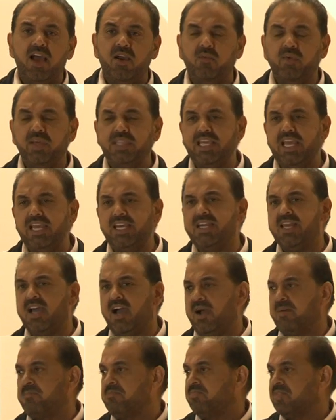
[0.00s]
within
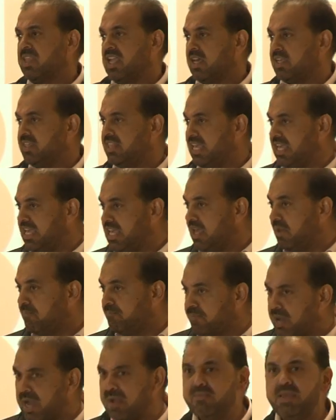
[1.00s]
the
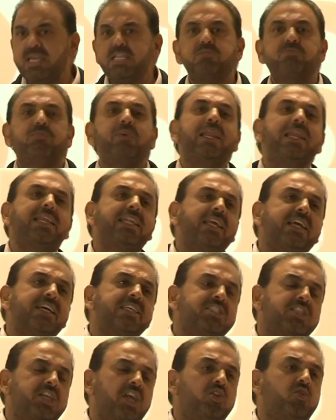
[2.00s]
Burmese political
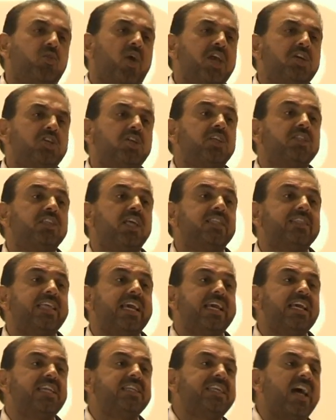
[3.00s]
situation, that
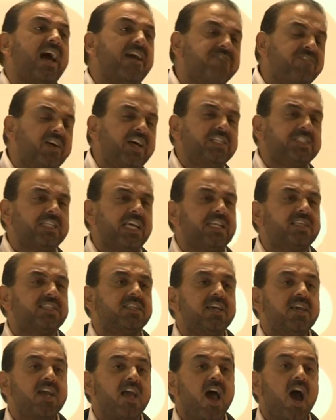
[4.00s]
they can divert
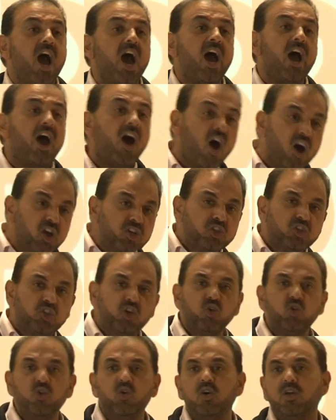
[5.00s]
it
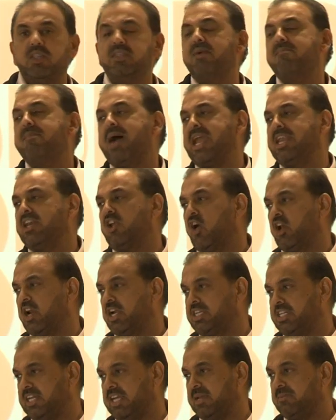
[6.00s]
onto the
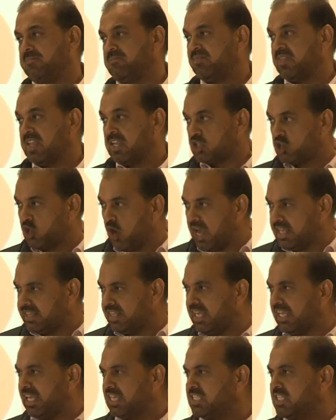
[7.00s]
minority. So I
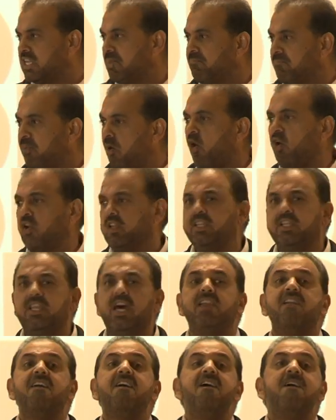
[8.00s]
think it's important
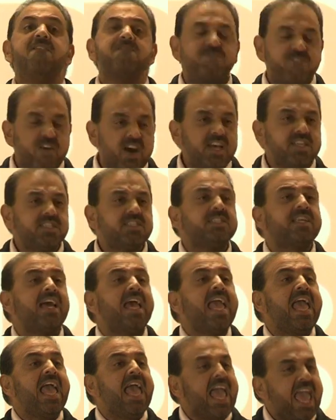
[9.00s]
that first,
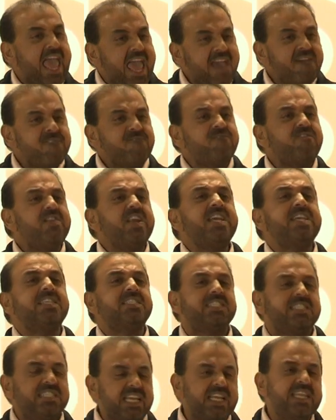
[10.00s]
every
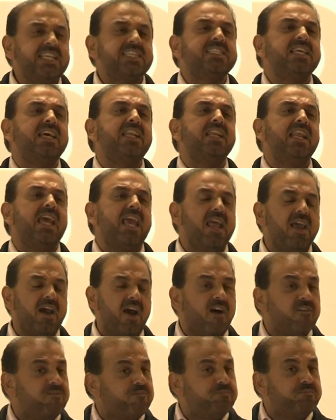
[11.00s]
citizen
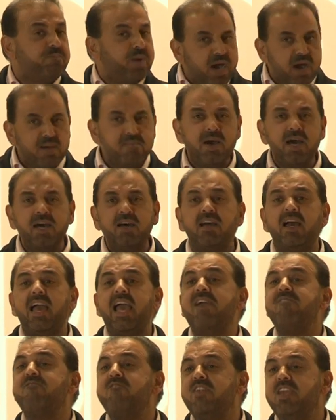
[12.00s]
of Burma,
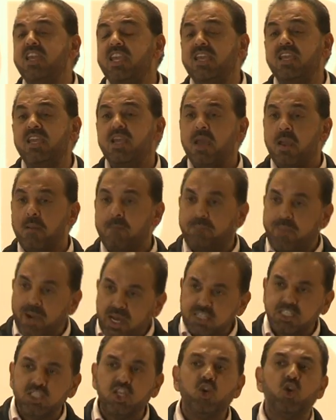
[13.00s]
every
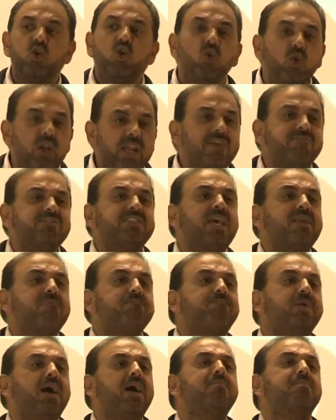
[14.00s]
person who lives
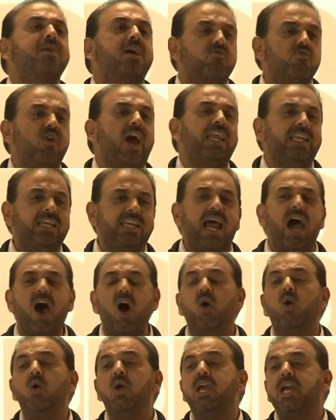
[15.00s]
in Burma right
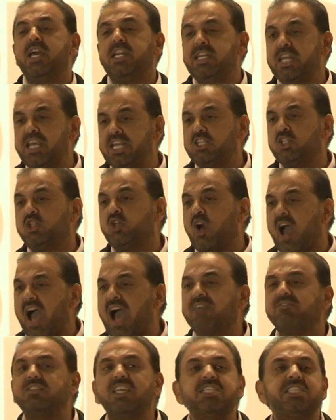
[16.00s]
now needs to
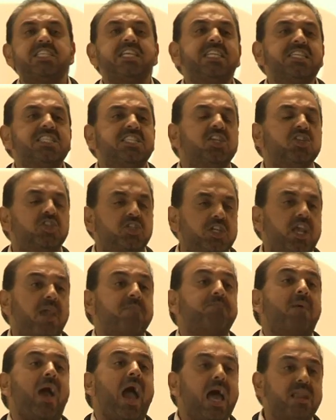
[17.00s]
have the
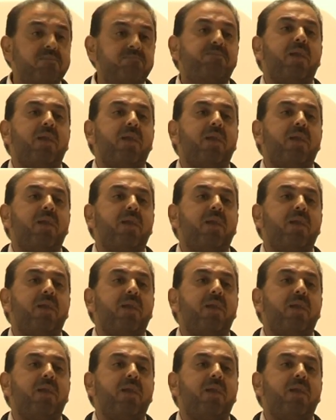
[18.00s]
citizenship and